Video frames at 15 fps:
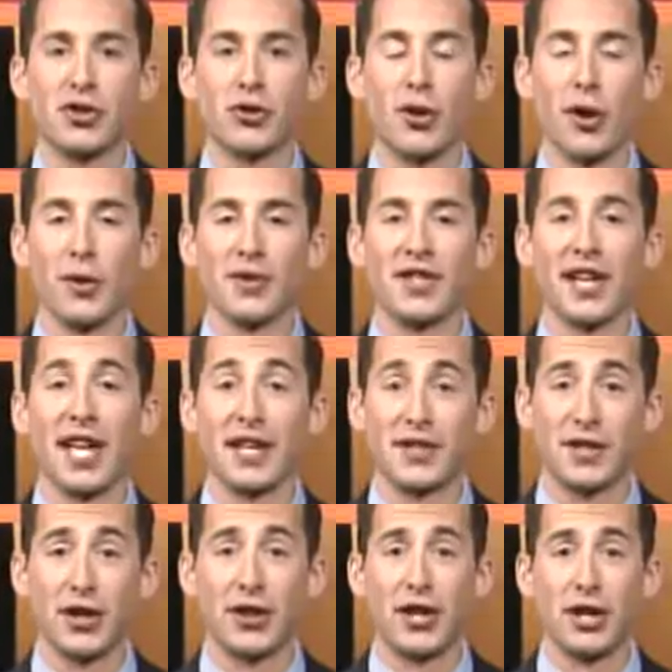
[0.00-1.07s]
struggles
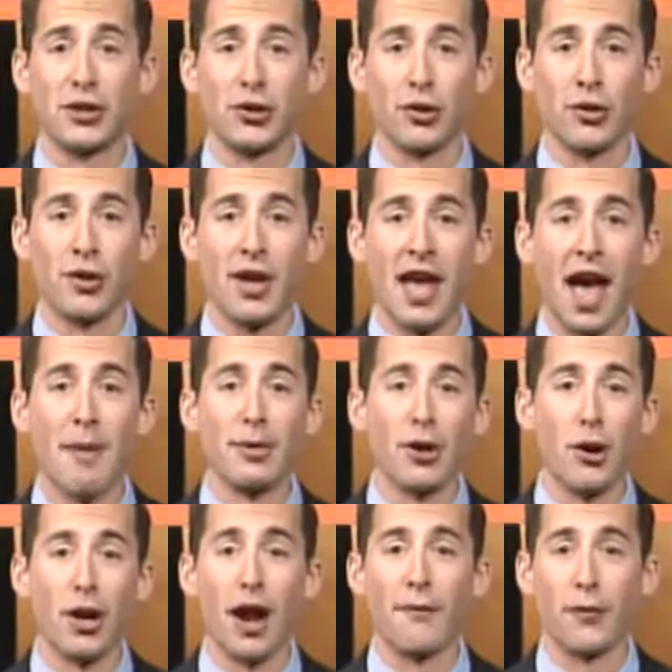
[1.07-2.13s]
against Cathedral have been
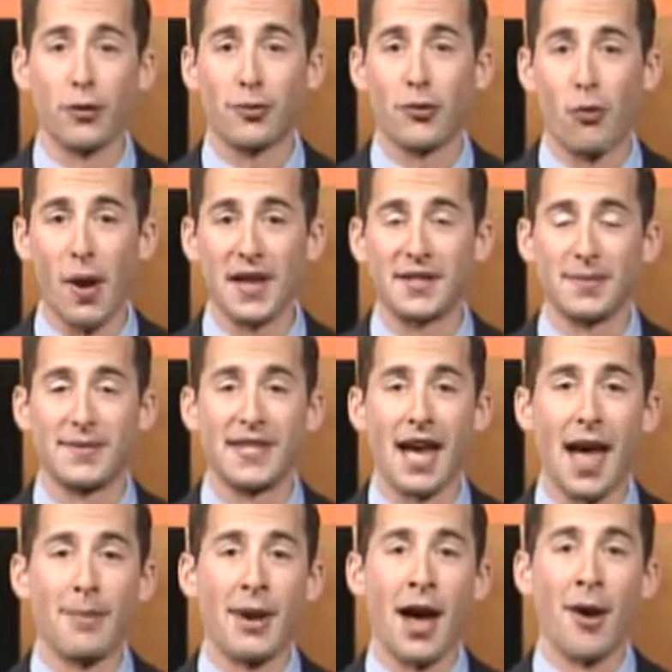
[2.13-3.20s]
going on for quite some
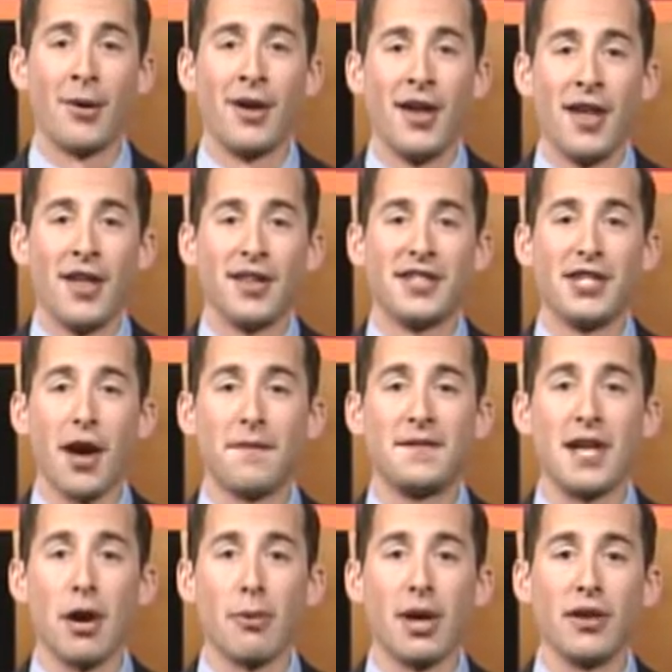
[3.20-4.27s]
time now. The tough
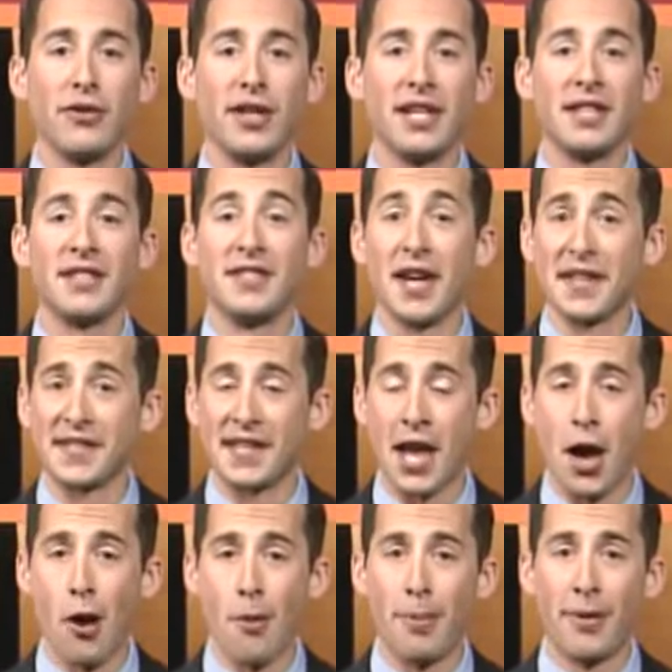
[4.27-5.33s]
Delray League doesn't
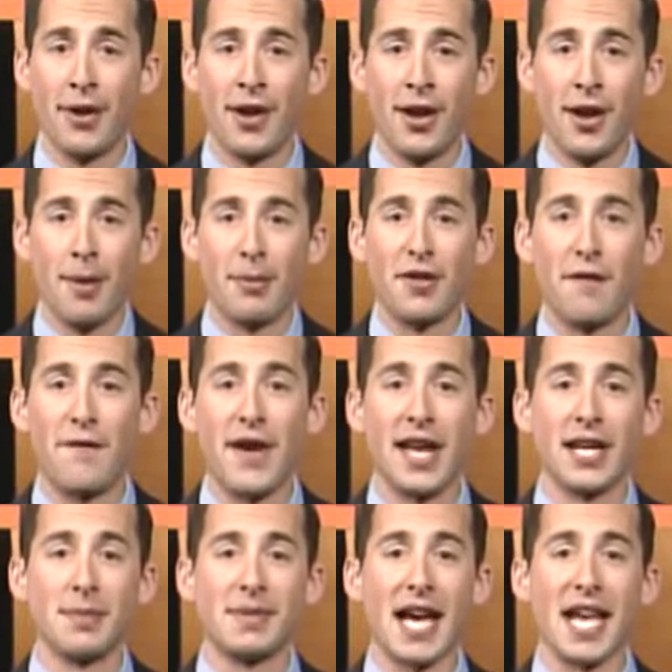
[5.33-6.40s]
help, but the
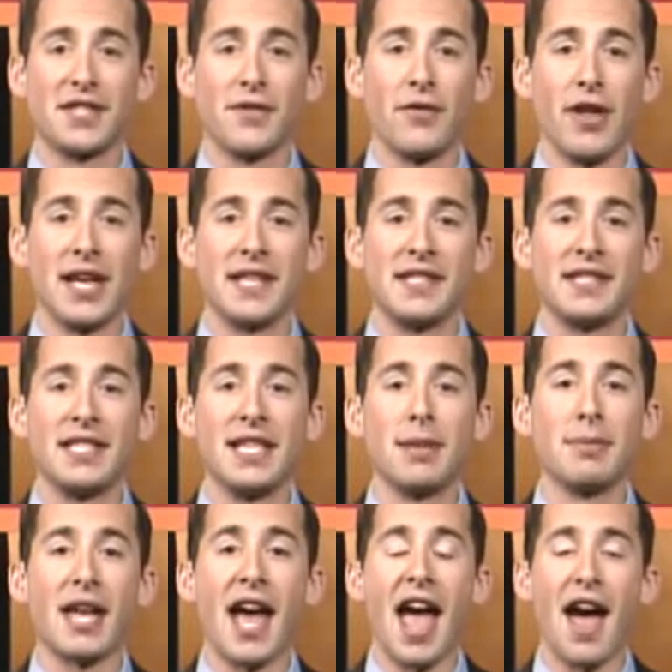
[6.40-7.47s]
Phantoms as of late
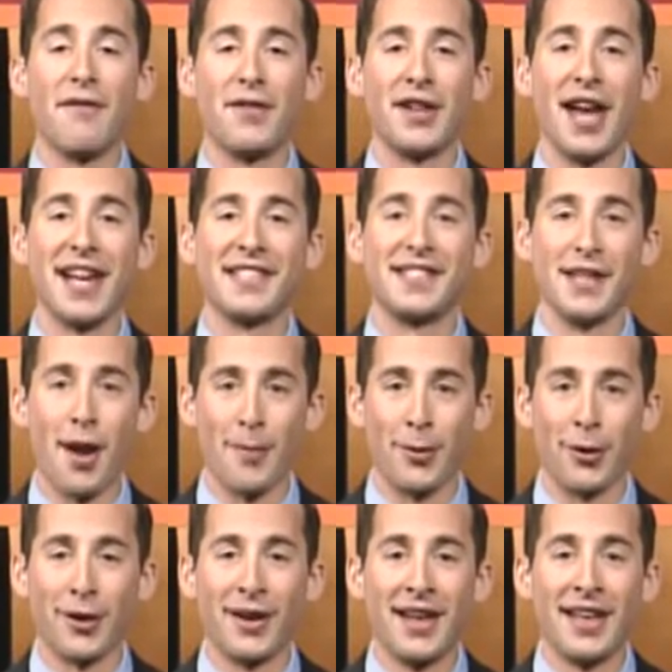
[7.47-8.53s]
seem to have the Knights'
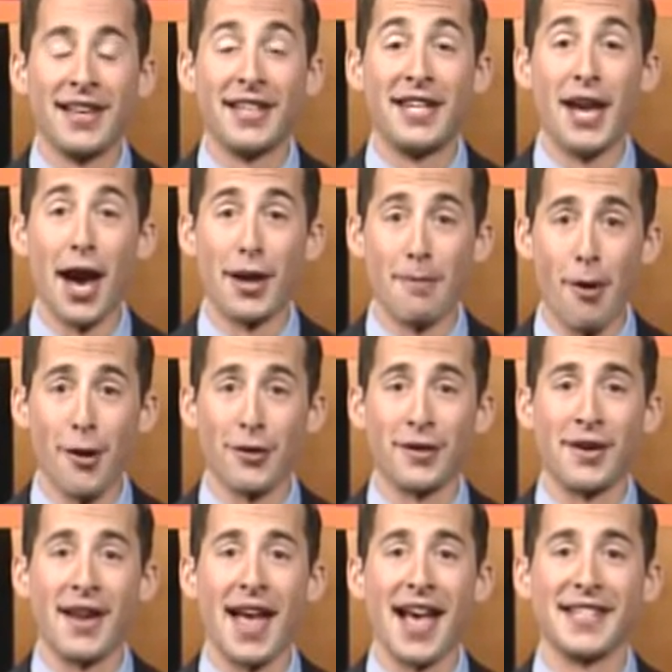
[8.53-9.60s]
number. Keiana
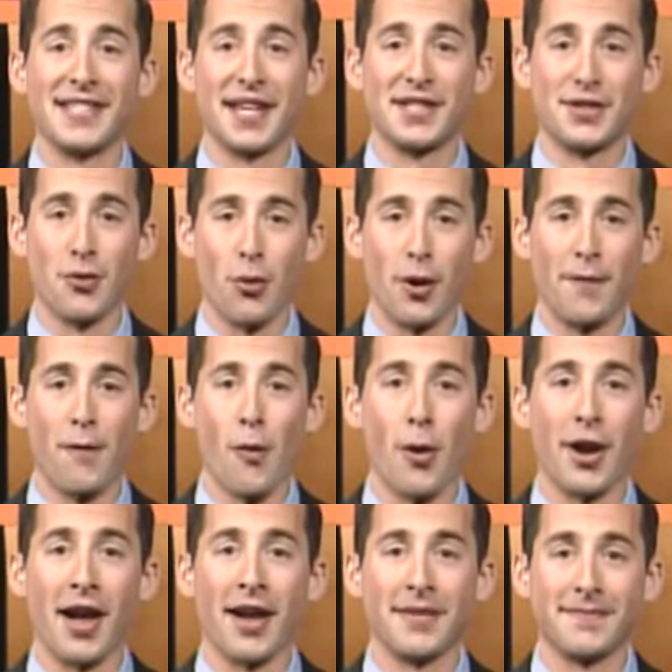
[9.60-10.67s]
Martin has that story for you.